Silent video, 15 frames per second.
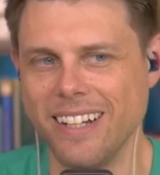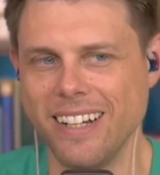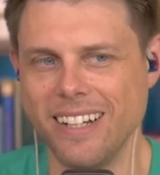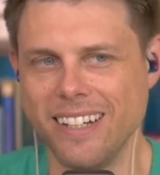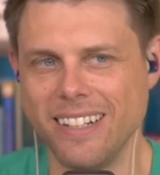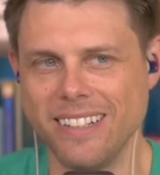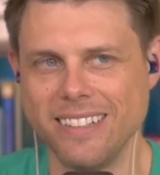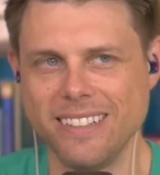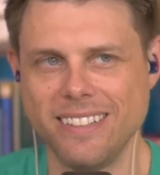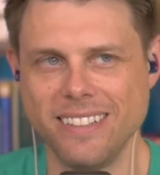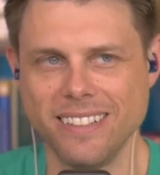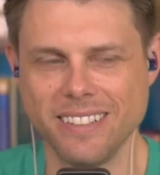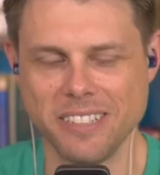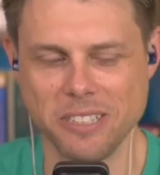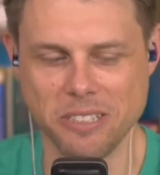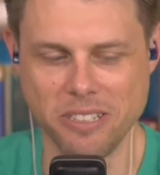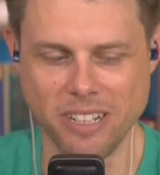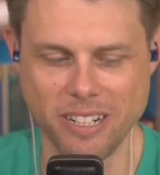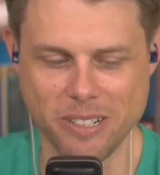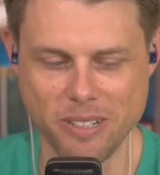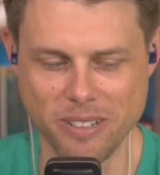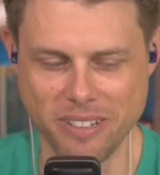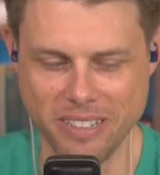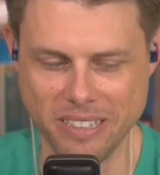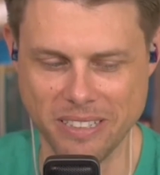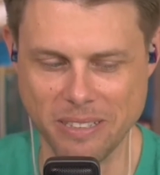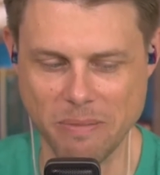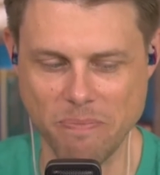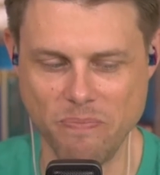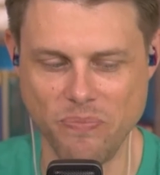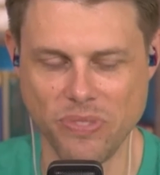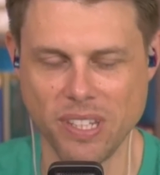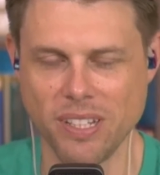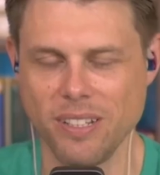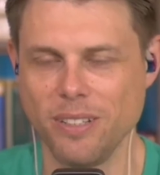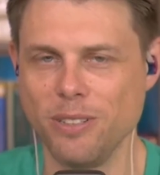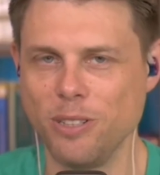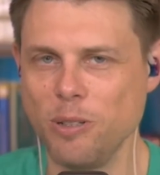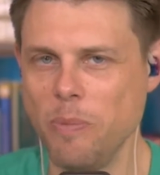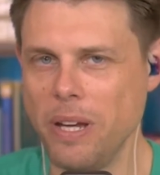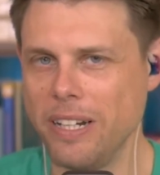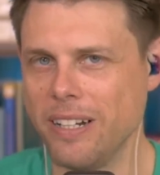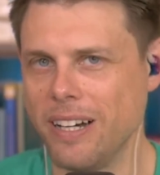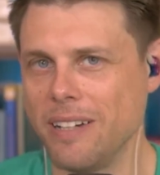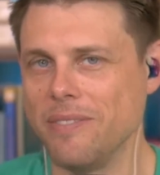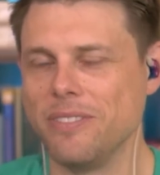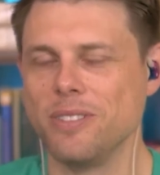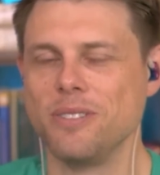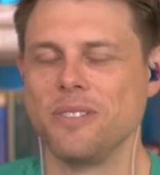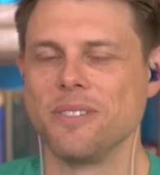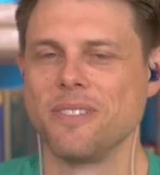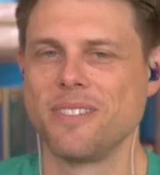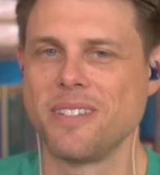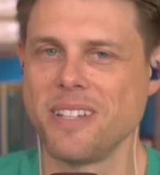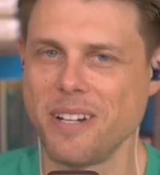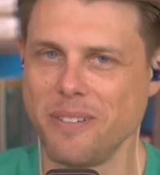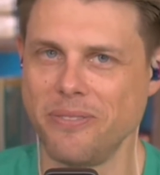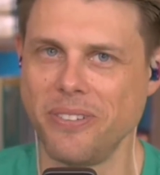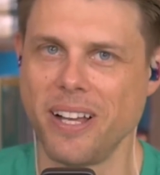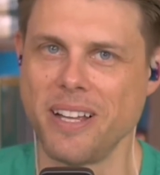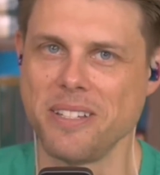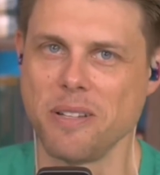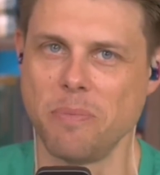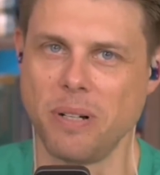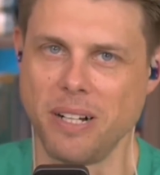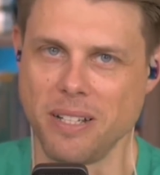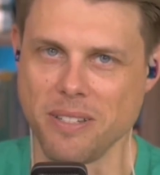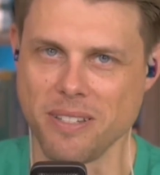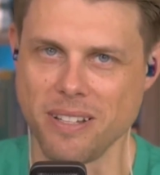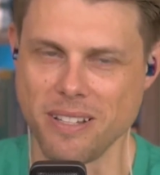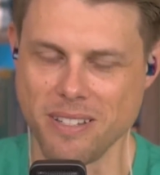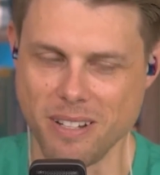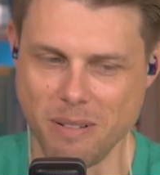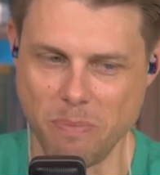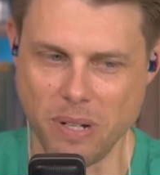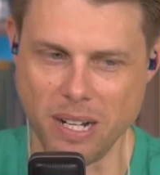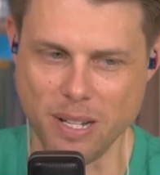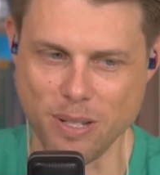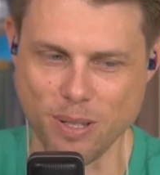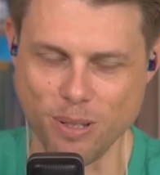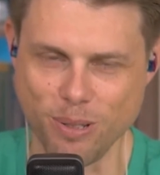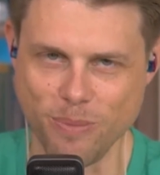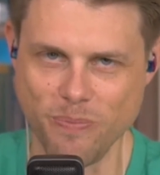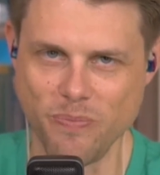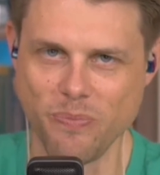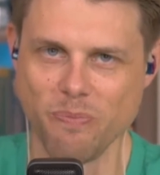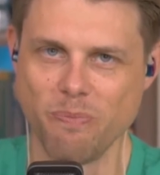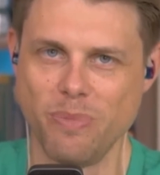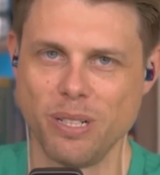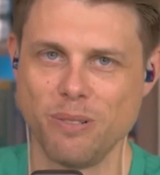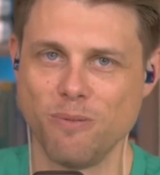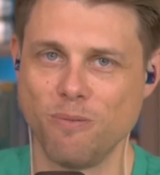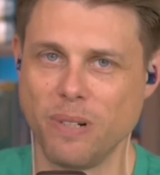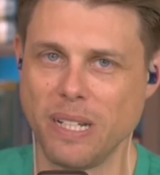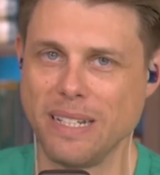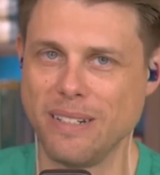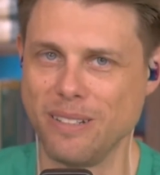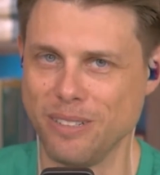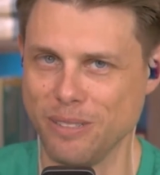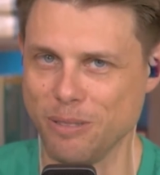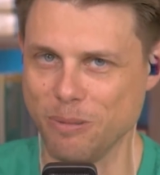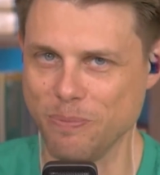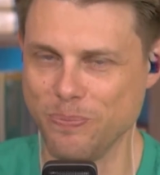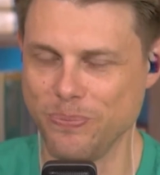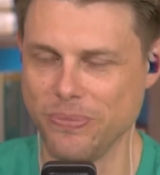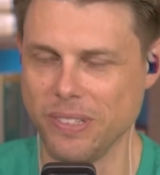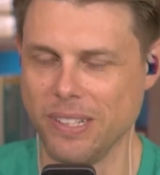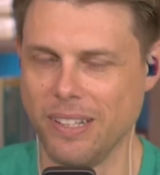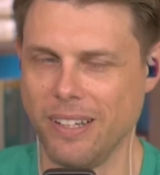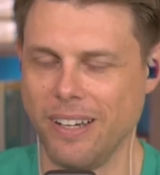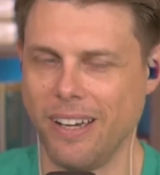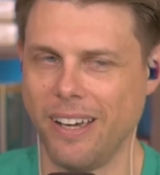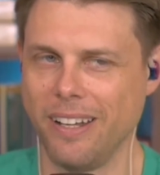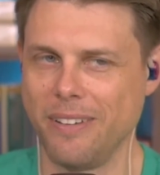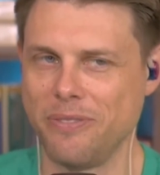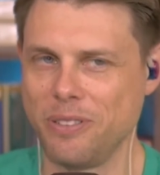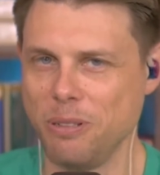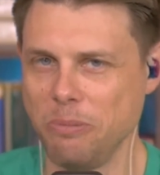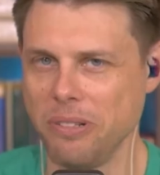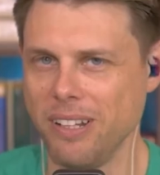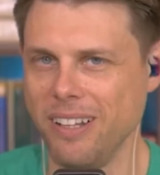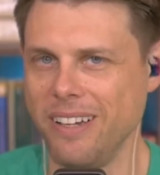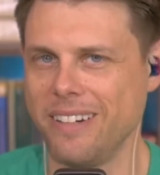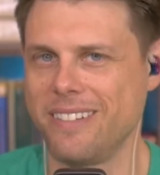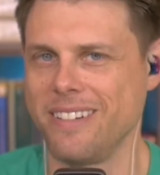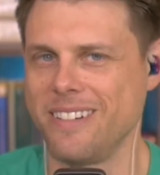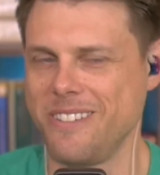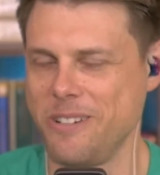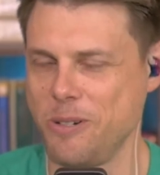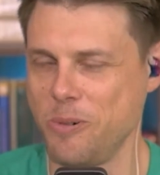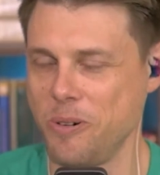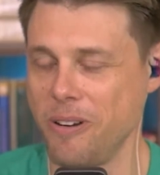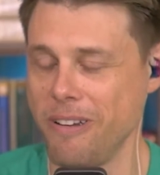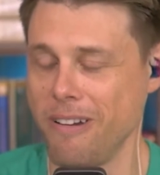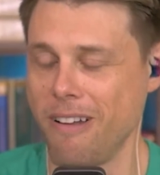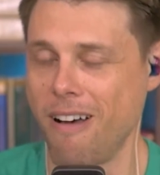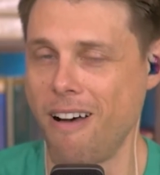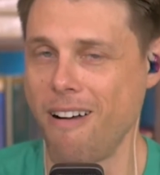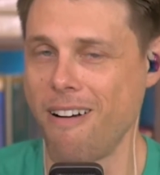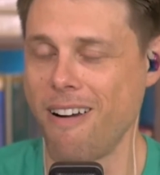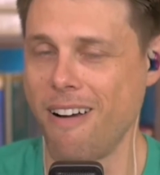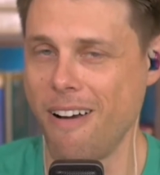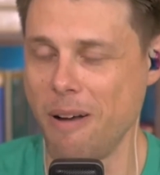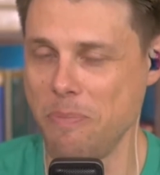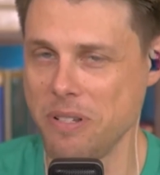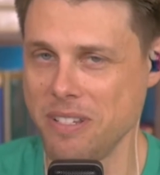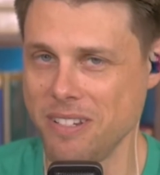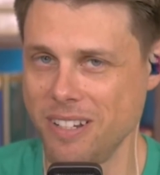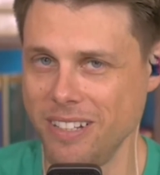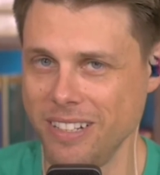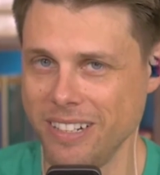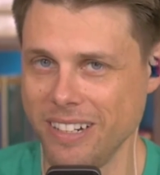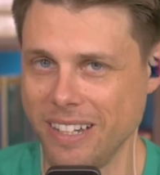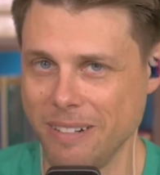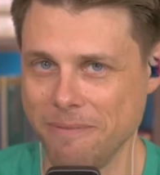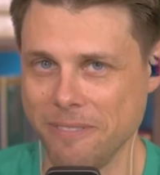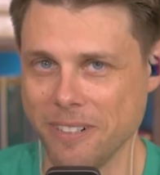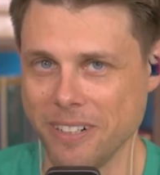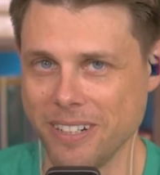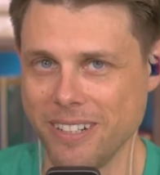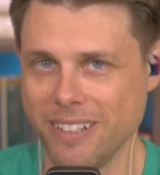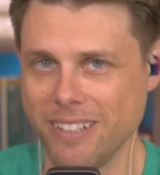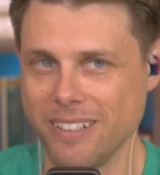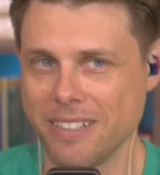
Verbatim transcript: uh, "Dear Doctor, dear, you may not view yourself as apostle as an apostle, but we do. And if you would like to join our apostolic network,